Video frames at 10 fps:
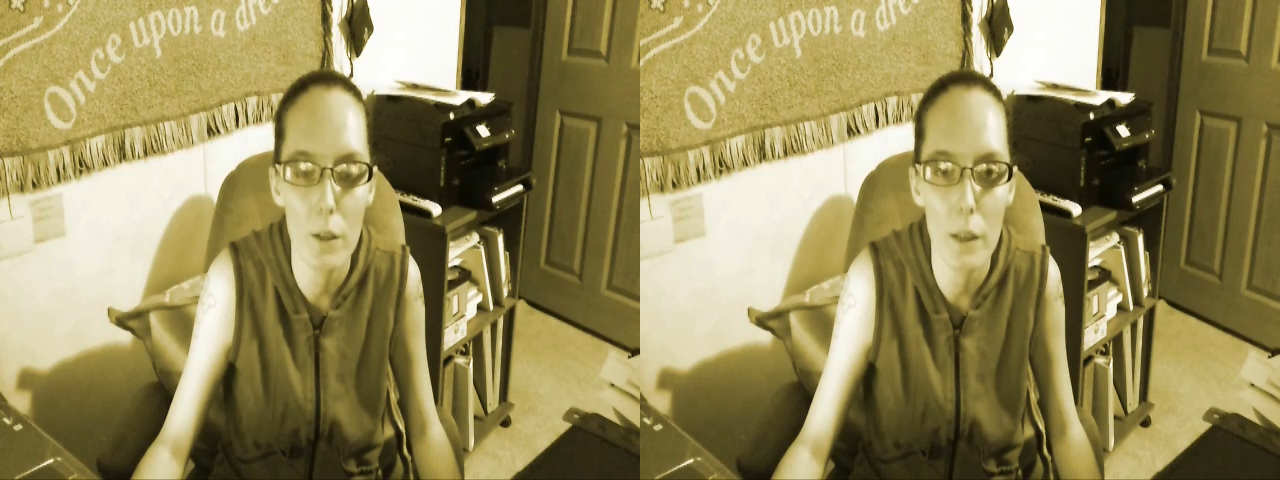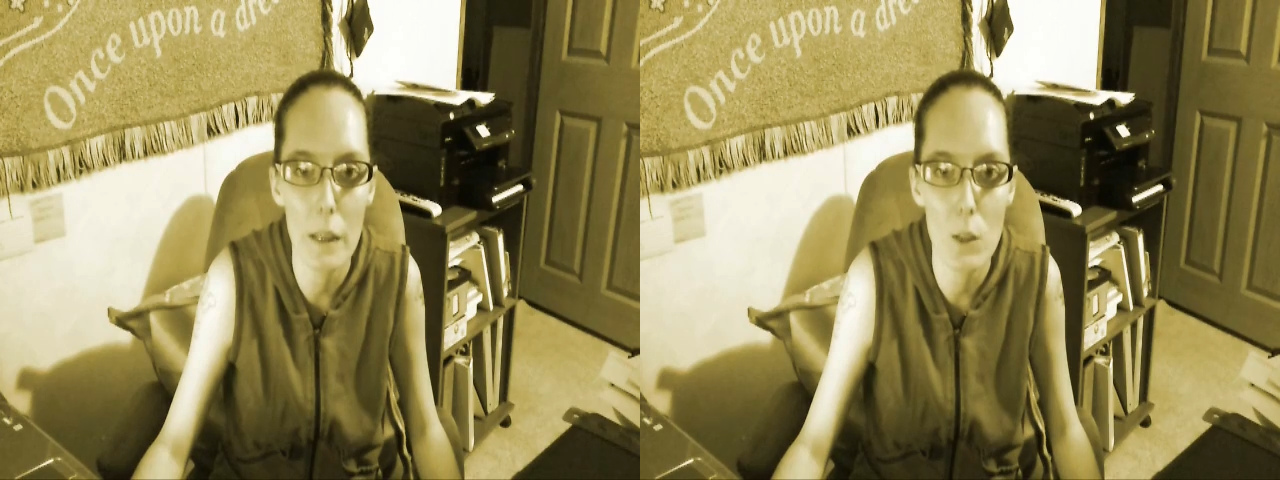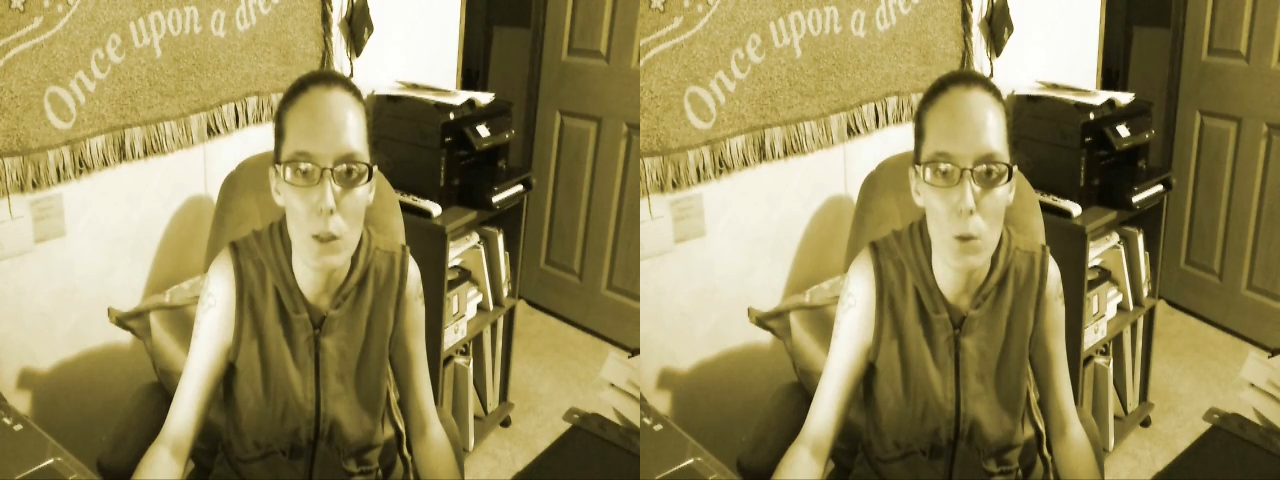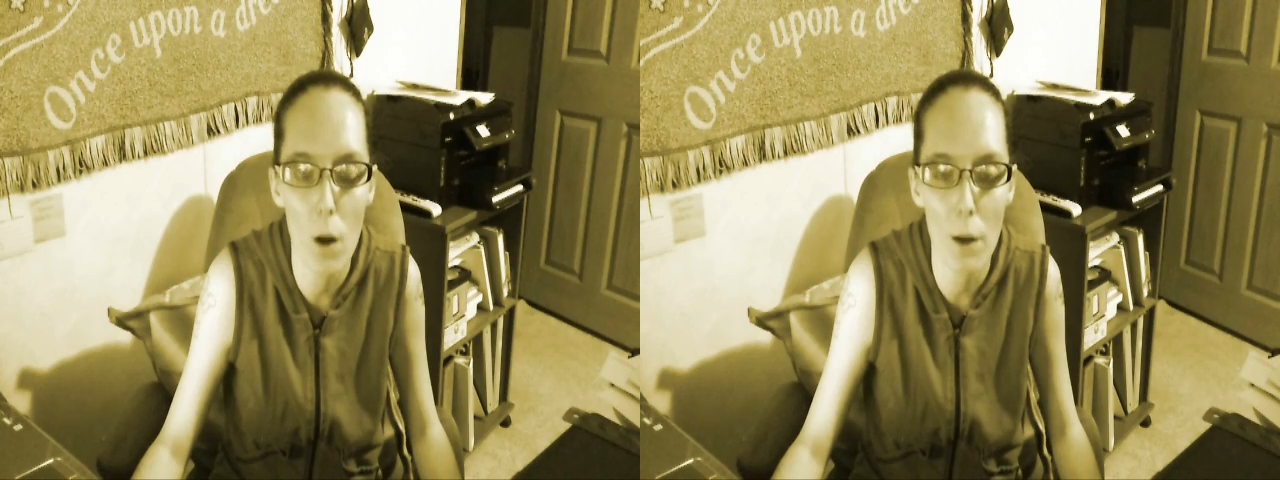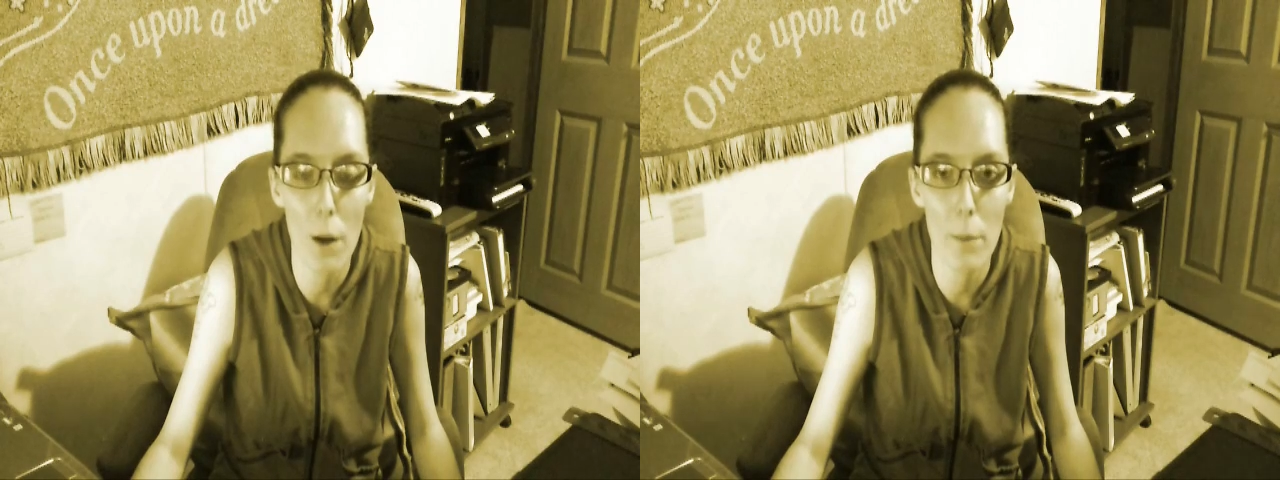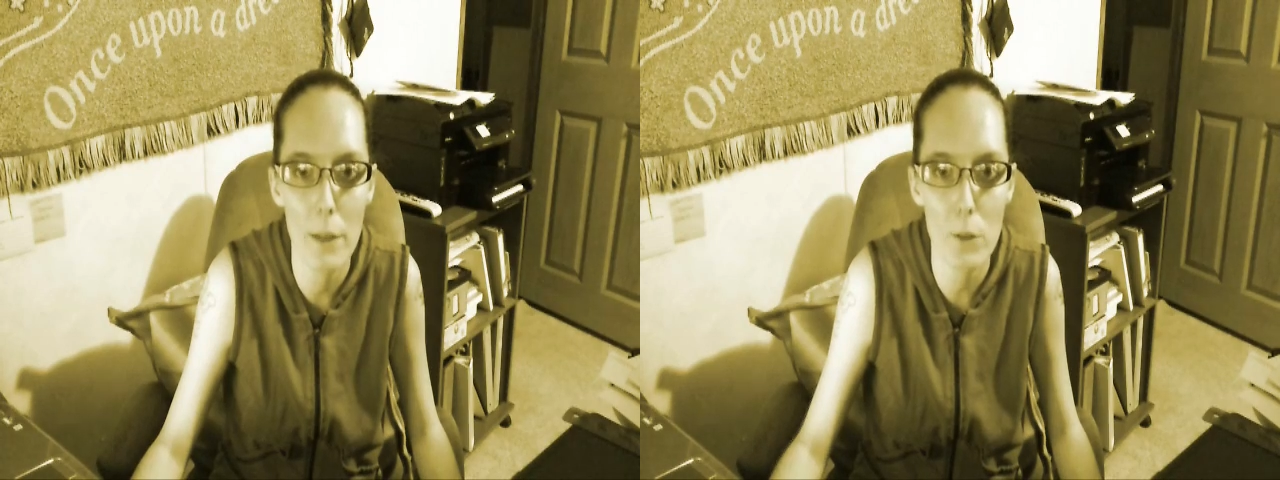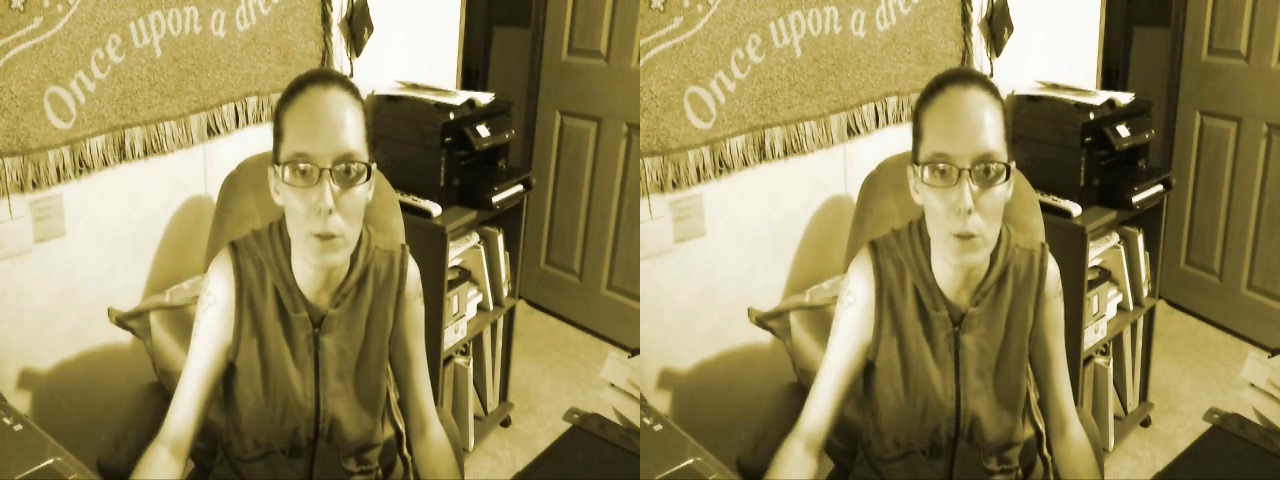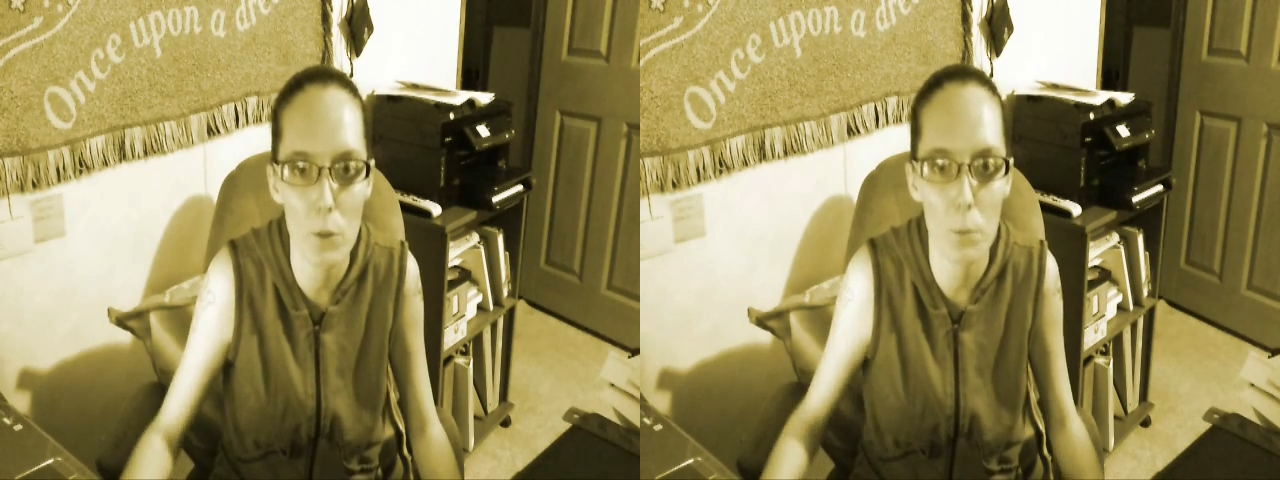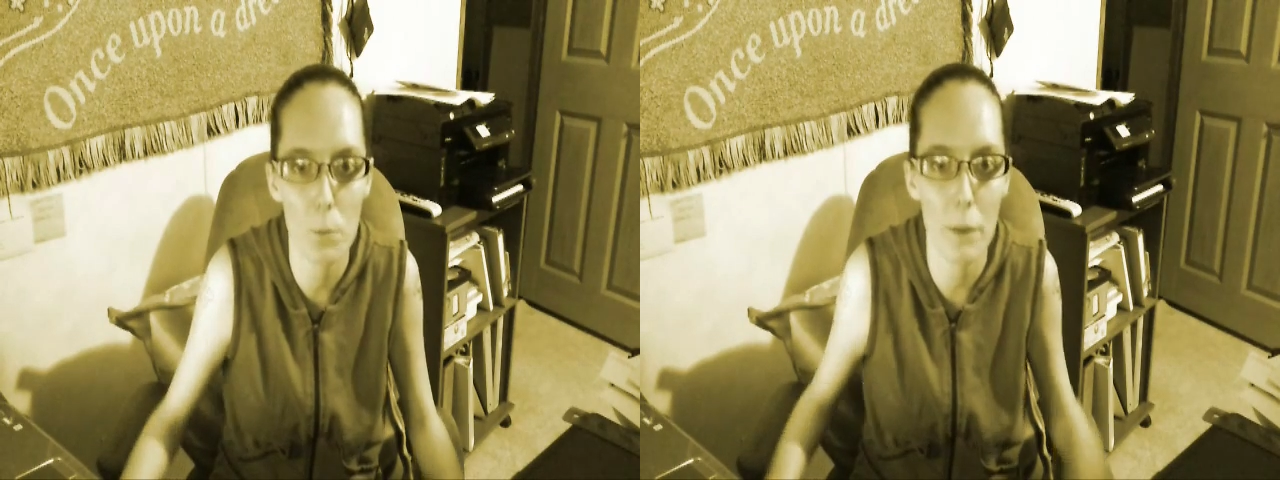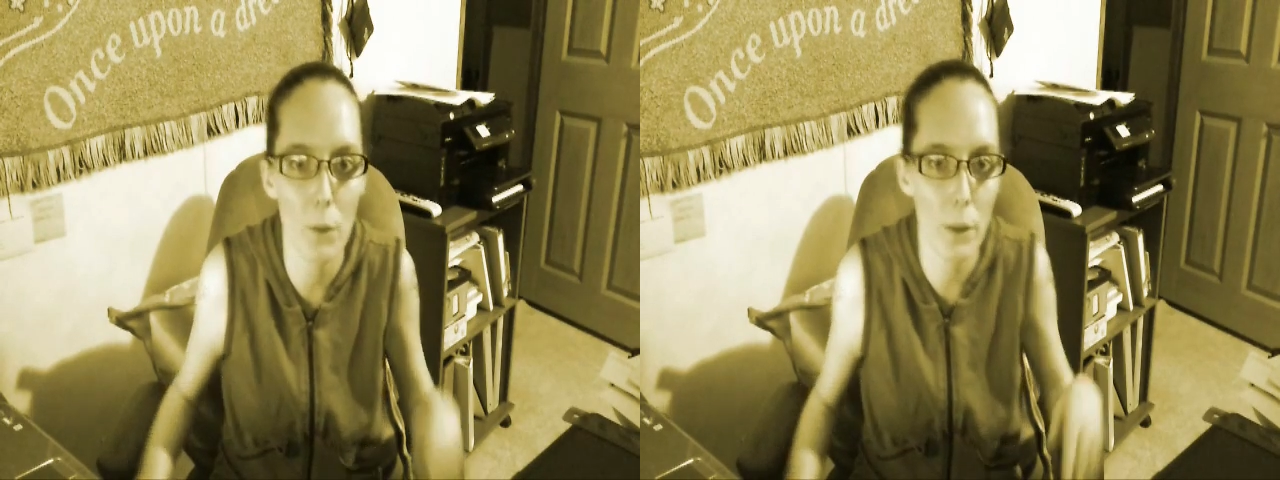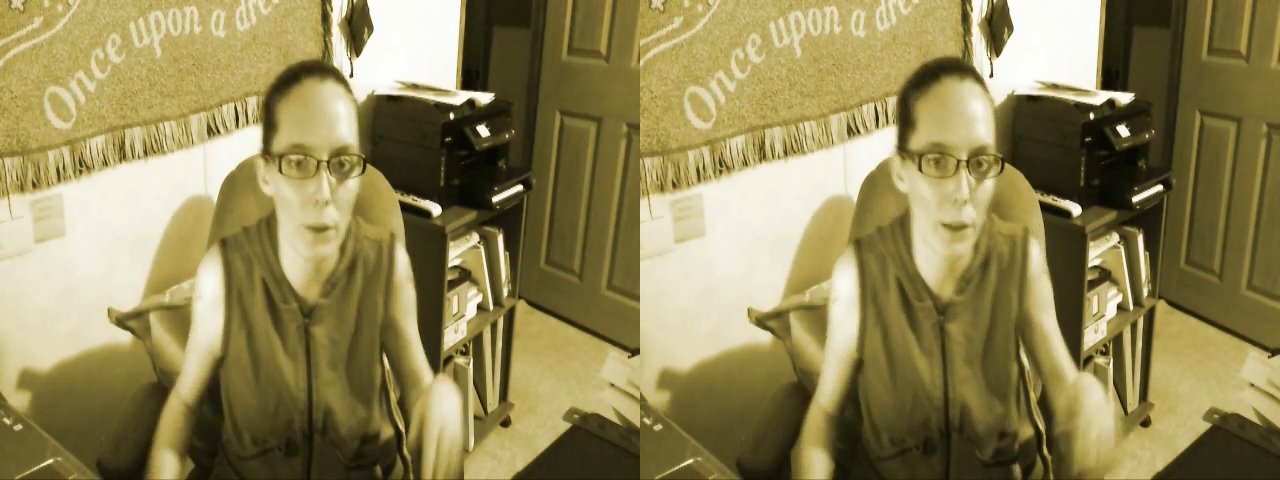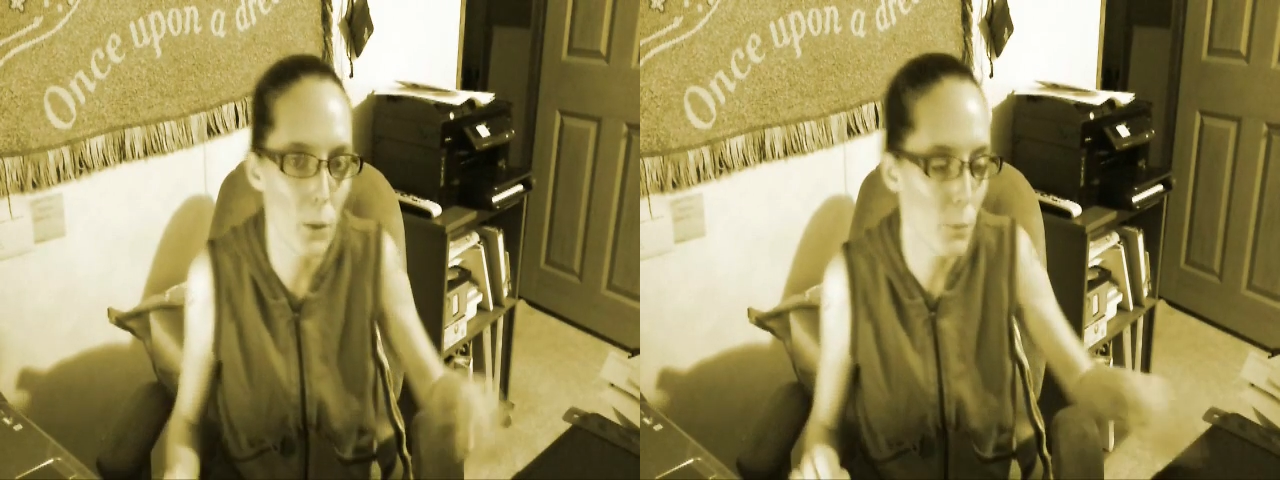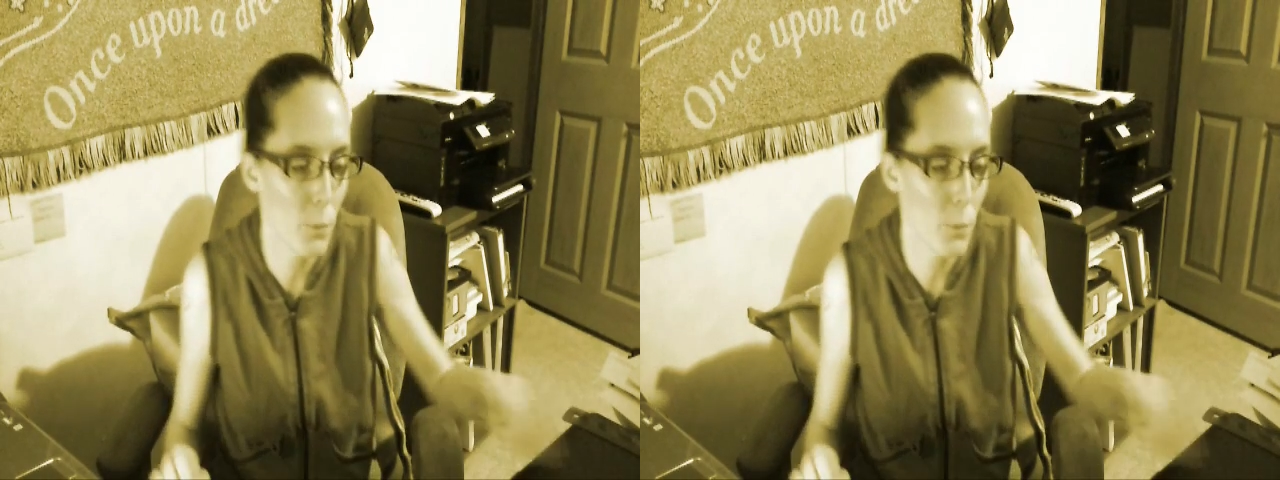E2 Cartomizer sold by Volcano.